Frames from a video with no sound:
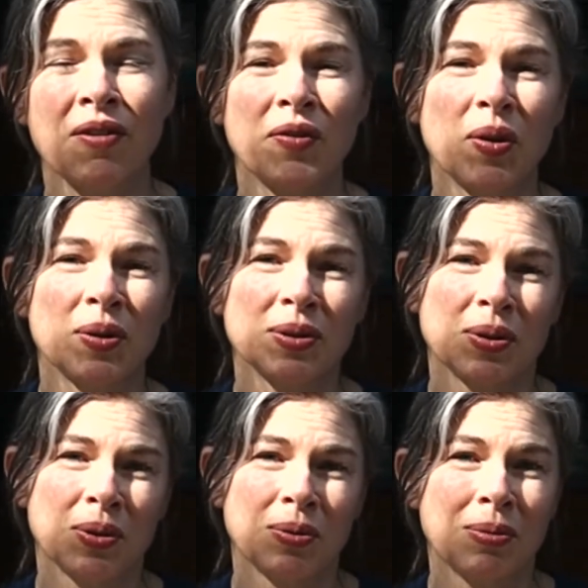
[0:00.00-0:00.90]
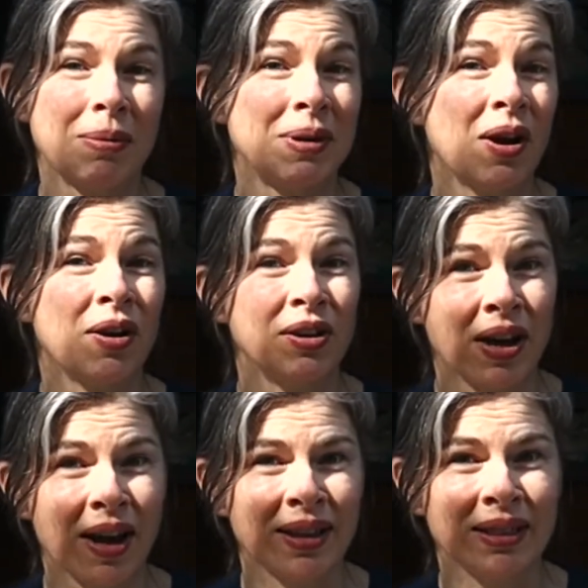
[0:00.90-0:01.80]
folks who maybe are
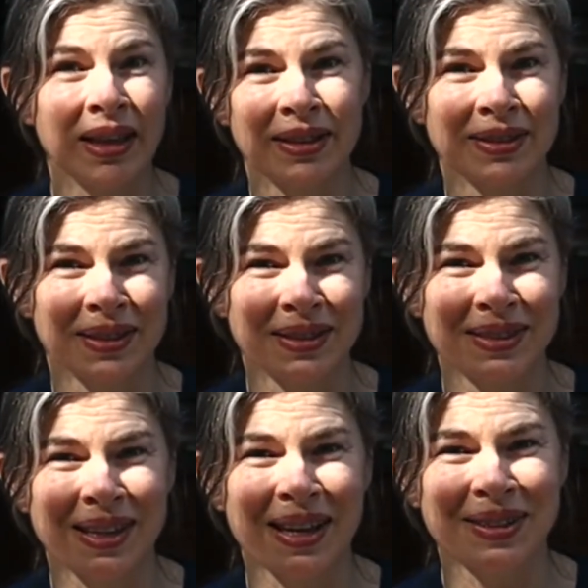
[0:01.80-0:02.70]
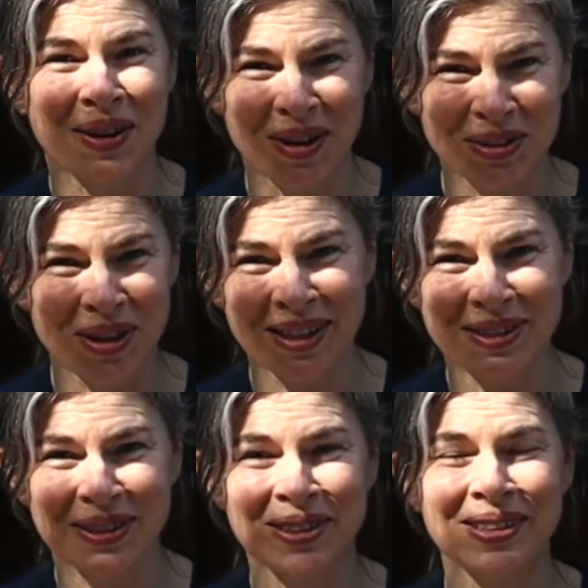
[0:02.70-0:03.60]
not licensed as
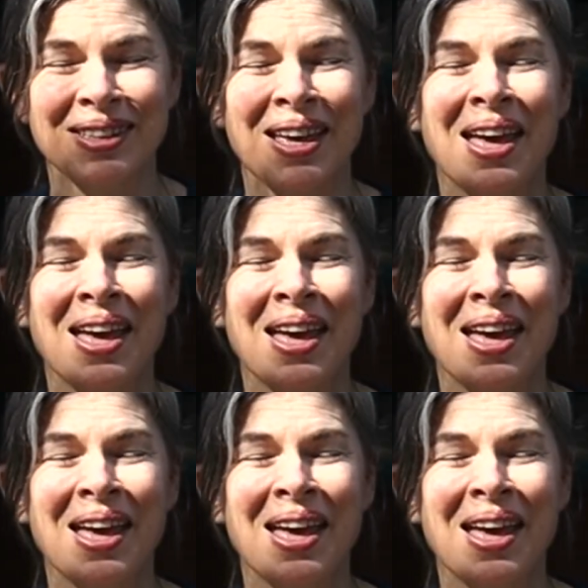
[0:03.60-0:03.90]
contractors,